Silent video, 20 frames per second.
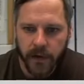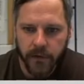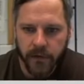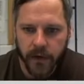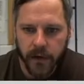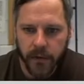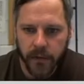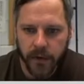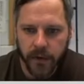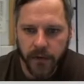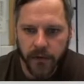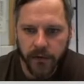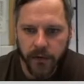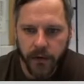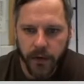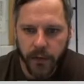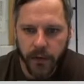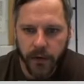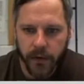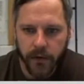I've got them all. So
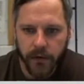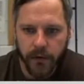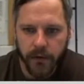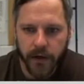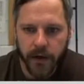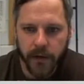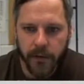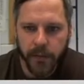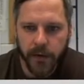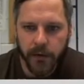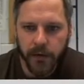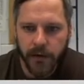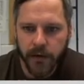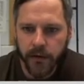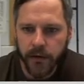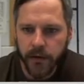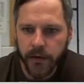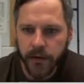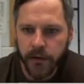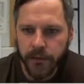there we go. I've got them all right
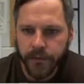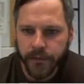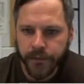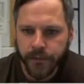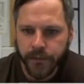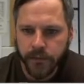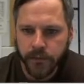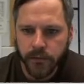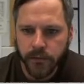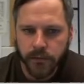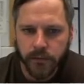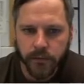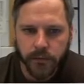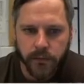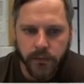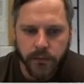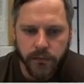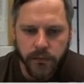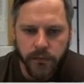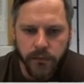there.
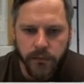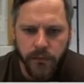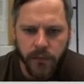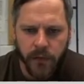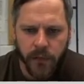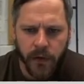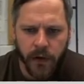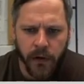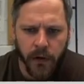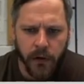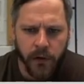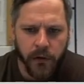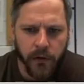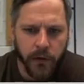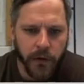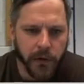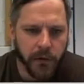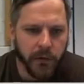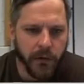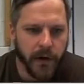So
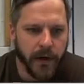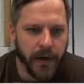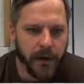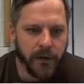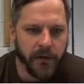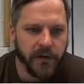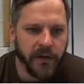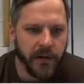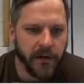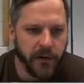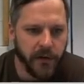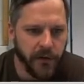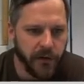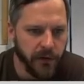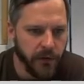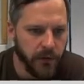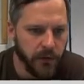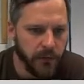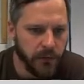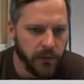this one right now is set to
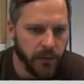2.